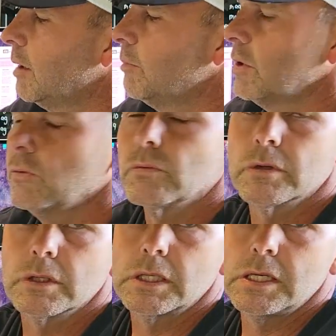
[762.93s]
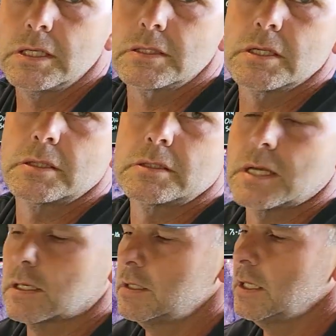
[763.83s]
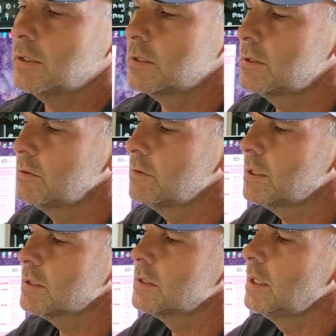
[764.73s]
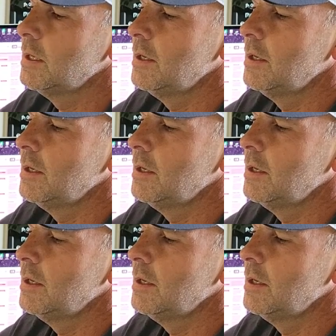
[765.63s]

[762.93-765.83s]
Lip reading: But a really easy technique to do this,